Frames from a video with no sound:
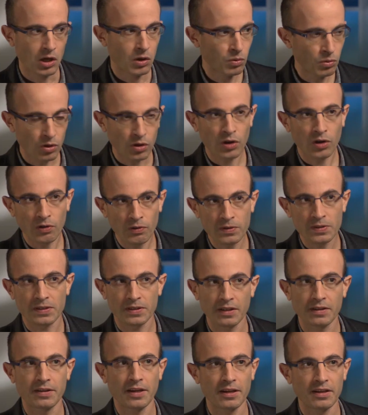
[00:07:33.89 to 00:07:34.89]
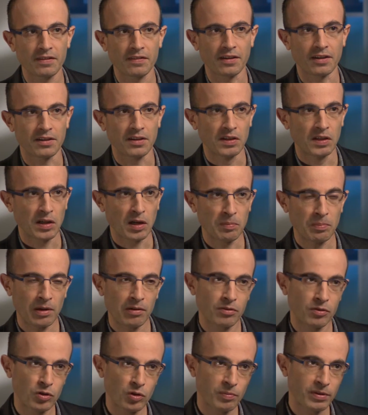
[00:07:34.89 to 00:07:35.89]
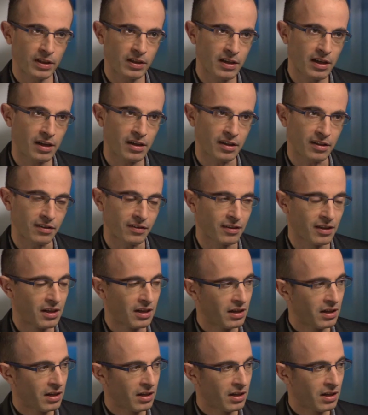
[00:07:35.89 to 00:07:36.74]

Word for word: Who owns the data about humankind?